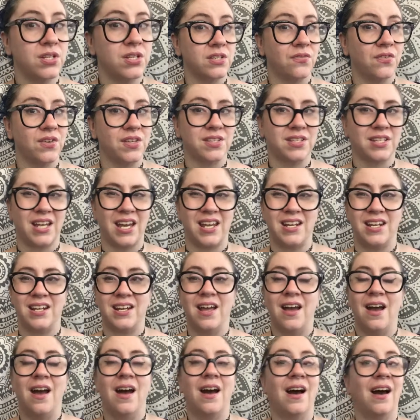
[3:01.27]

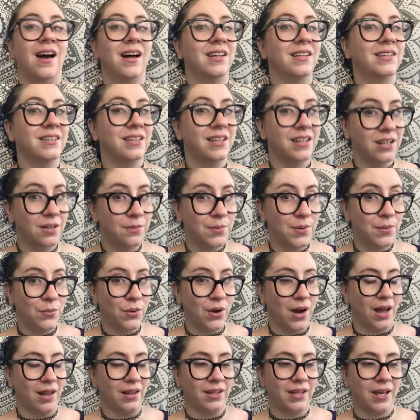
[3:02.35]
sophisticated, a little bit
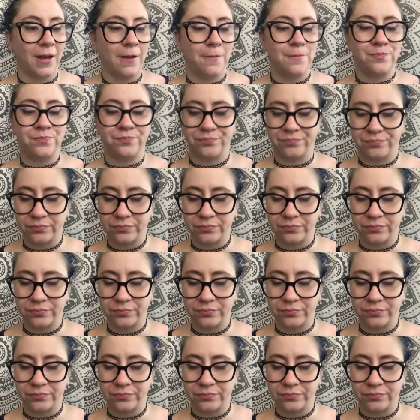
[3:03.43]
more elegant,